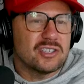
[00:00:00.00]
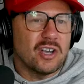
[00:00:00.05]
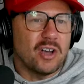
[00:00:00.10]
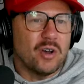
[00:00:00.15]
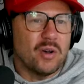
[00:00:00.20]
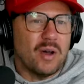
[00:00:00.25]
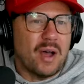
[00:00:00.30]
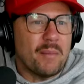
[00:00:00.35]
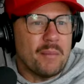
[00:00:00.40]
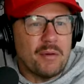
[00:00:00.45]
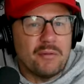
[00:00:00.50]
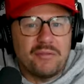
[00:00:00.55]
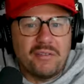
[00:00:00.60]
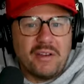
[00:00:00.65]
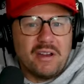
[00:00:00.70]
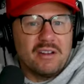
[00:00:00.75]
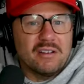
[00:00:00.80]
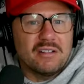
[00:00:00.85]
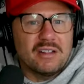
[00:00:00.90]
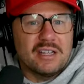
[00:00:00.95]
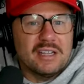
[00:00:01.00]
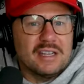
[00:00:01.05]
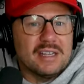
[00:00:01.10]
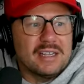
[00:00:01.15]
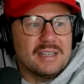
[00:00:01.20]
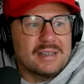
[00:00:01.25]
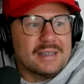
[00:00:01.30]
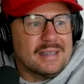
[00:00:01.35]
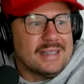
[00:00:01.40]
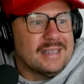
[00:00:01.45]
so I'm a
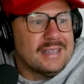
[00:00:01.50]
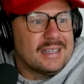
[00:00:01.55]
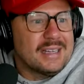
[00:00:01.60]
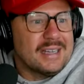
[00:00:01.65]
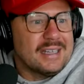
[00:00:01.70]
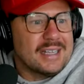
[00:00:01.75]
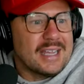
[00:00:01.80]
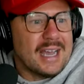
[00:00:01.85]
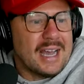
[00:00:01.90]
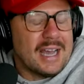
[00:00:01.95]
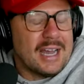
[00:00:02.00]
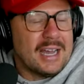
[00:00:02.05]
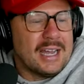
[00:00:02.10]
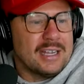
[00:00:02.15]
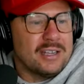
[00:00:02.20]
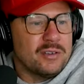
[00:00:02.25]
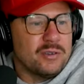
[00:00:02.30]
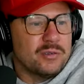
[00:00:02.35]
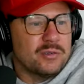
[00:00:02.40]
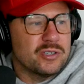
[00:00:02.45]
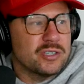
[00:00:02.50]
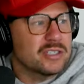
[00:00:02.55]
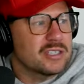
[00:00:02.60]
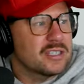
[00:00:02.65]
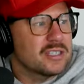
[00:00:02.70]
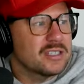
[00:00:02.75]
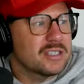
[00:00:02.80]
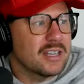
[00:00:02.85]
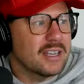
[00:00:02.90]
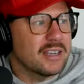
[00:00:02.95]
fairly clean cut guy who
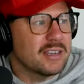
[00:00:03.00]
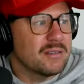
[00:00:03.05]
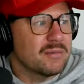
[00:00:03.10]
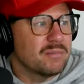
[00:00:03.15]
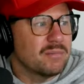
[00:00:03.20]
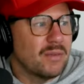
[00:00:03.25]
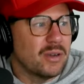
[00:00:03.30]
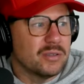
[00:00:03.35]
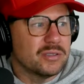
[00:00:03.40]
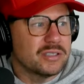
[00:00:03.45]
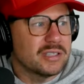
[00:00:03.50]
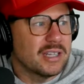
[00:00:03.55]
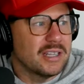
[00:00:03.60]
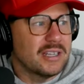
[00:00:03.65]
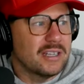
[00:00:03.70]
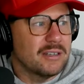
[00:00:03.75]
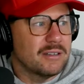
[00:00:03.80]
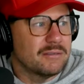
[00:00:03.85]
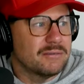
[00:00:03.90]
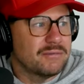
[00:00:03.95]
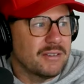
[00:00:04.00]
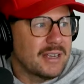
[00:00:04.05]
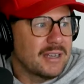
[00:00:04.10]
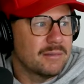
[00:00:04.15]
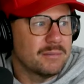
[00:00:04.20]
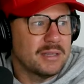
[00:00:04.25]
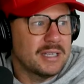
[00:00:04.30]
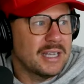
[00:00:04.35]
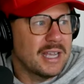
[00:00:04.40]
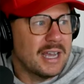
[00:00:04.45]
just is like mostly a
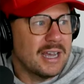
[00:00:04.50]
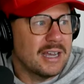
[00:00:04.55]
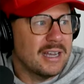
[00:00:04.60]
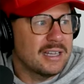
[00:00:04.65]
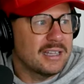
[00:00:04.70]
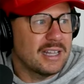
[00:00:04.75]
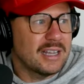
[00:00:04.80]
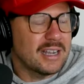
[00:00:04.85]
family guy.